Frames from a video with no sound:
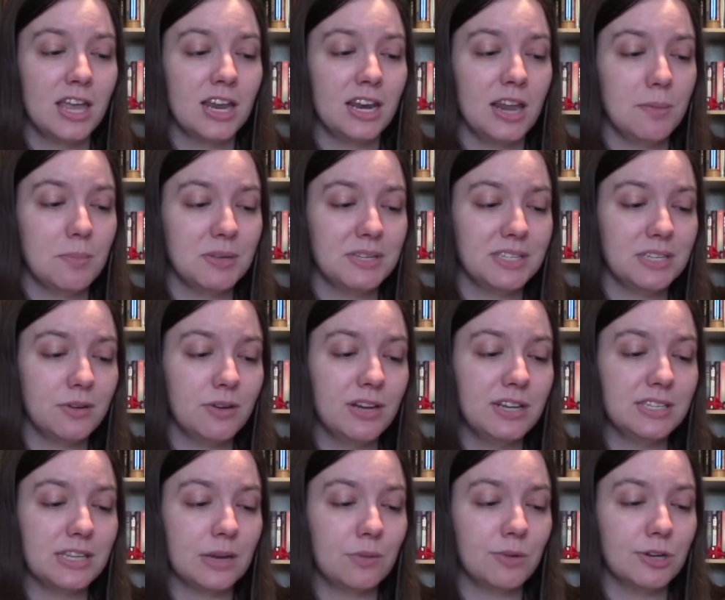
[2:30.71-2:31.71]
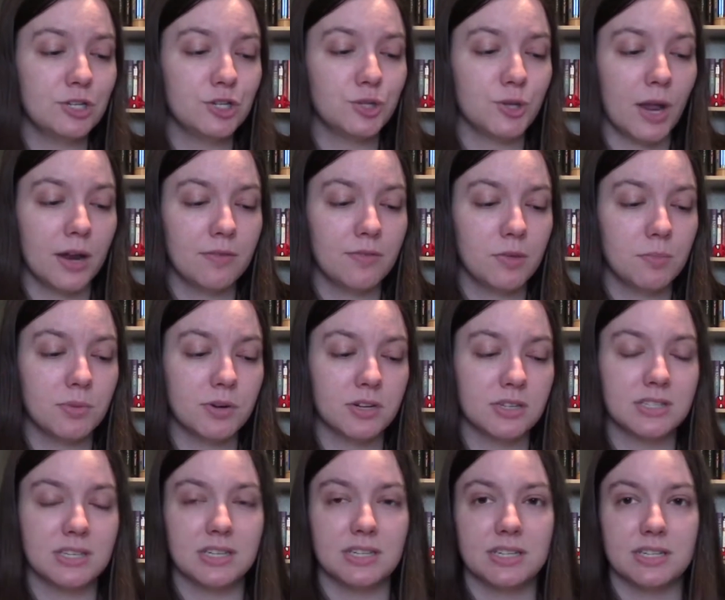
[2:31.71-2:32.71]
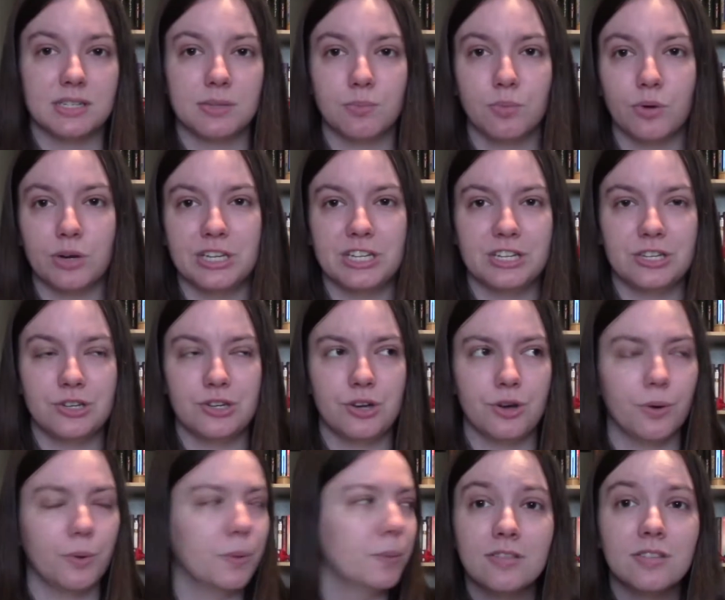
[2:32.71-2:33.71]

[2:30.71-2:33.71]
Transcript: Name a series in which none of the books disappointed you.